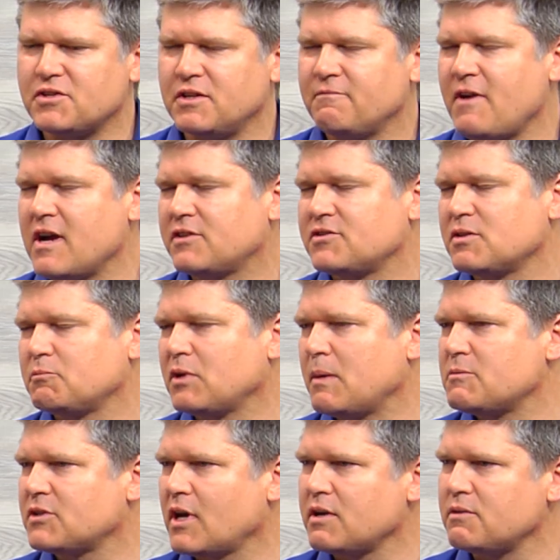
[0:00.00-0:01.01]
In fact,
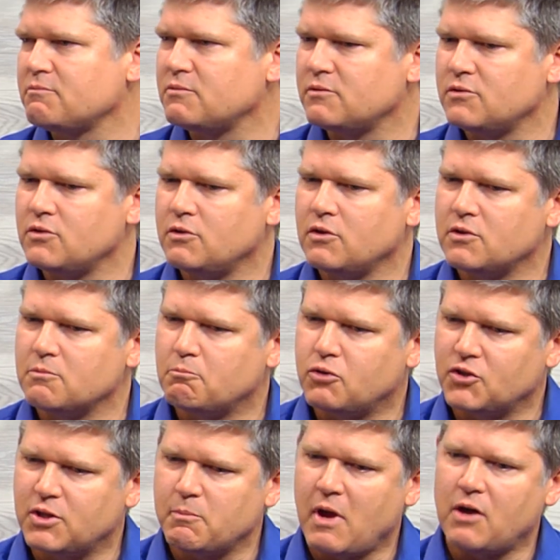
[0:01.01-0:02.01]
sometimes I
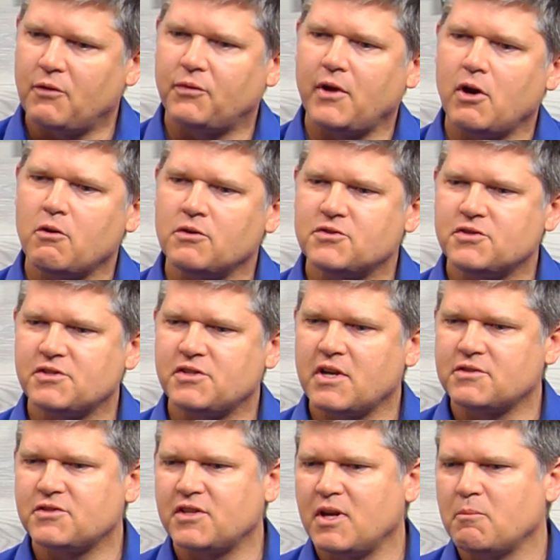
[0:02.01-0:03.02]
put them out there and
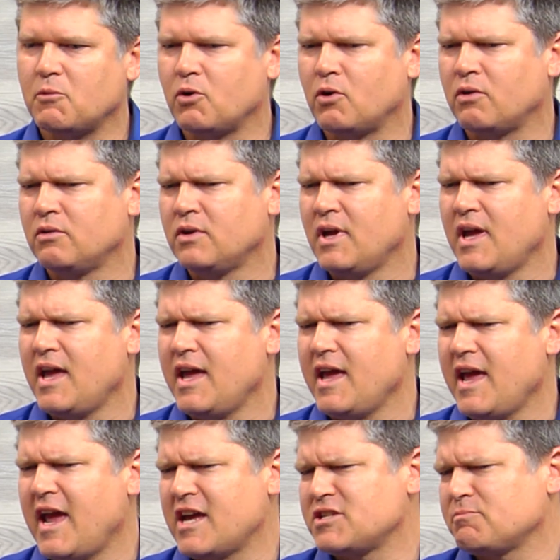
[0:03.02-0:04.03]
suggest them, or
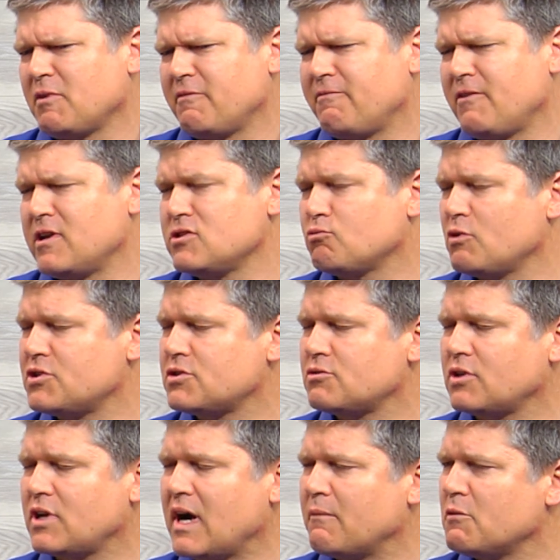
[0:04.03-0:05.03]
ask my friends
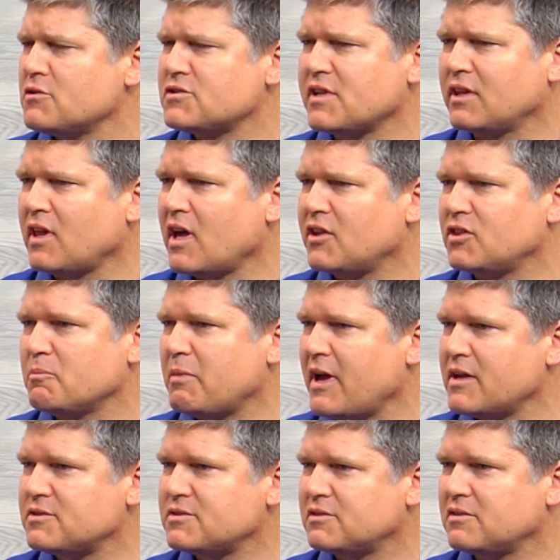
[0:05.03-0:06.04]
which covers they like the
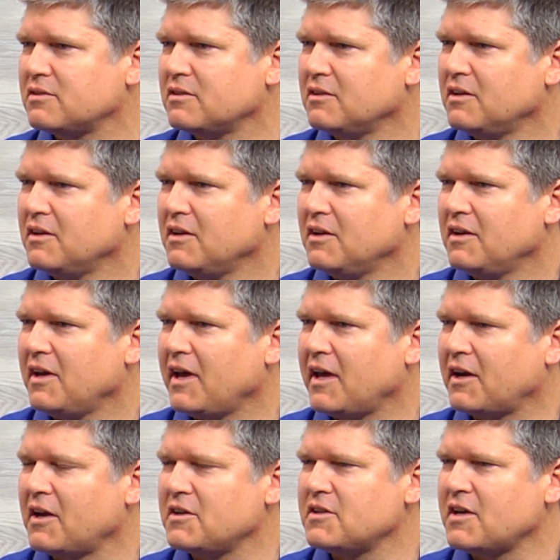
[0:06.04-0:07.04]
best,
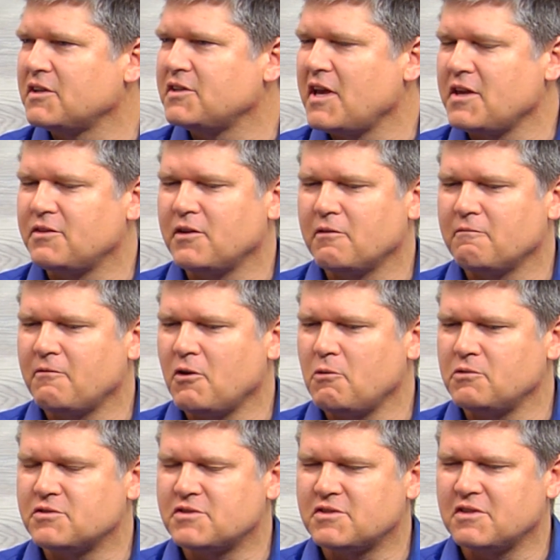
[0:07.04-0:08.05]
and I take their
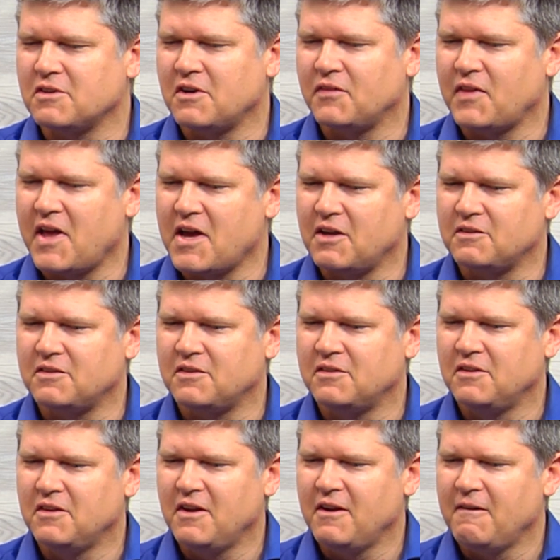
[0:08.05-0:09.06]
votes on that.
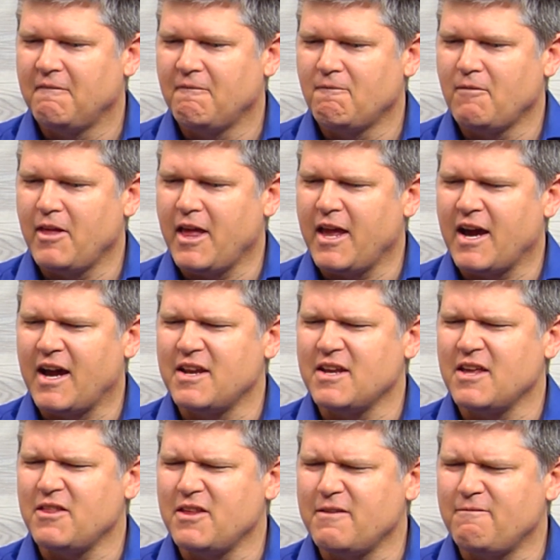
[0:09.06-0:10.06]

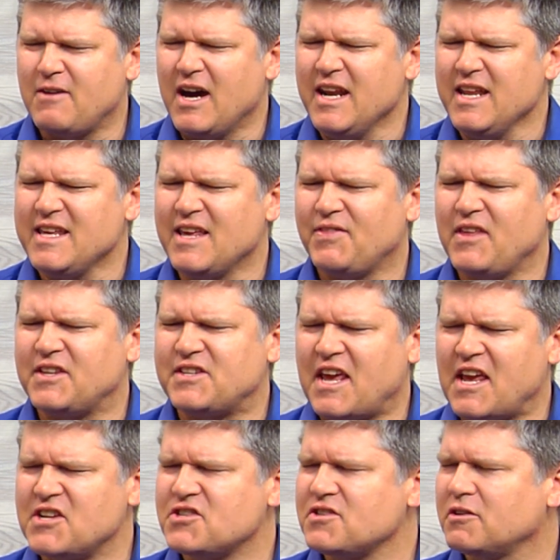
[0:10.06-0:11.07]
You've got to get the
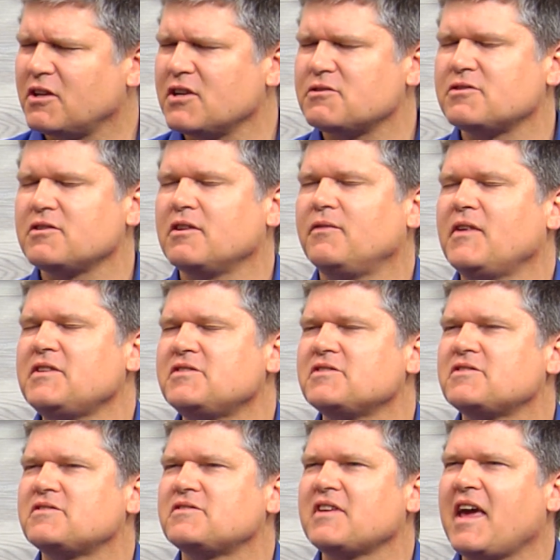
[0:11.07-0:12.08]
attention, because this
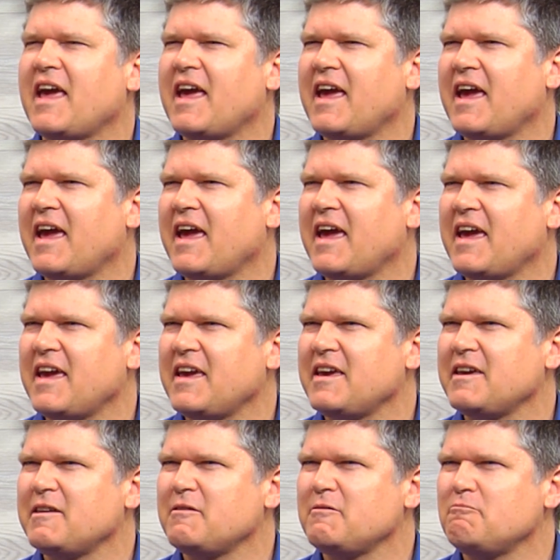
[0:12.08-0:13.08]
is
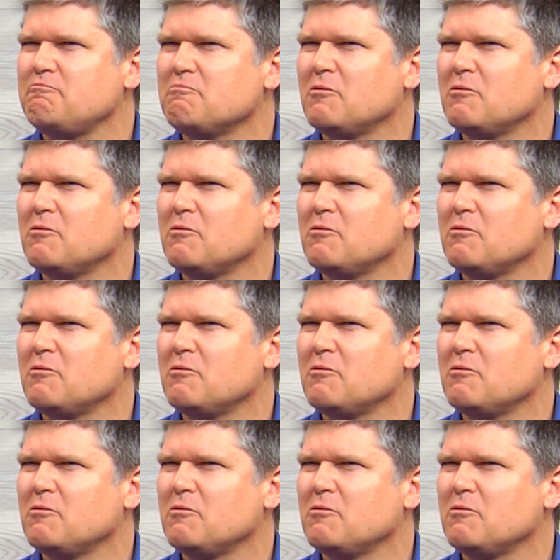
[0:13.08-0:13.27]
a